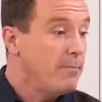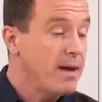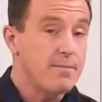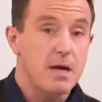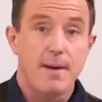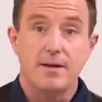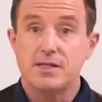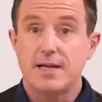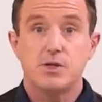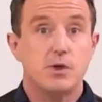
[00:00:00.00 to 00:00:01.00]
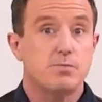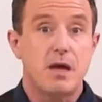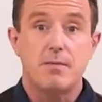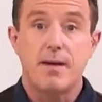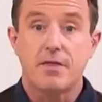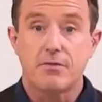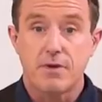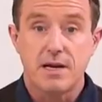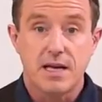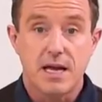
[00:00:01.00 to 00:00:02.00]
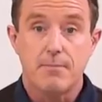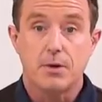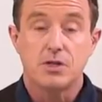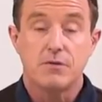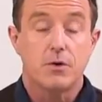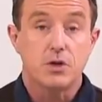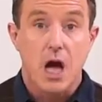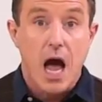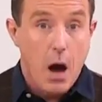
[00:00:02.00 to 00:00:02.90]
maybe about stencils, maybe about three D embossing folders,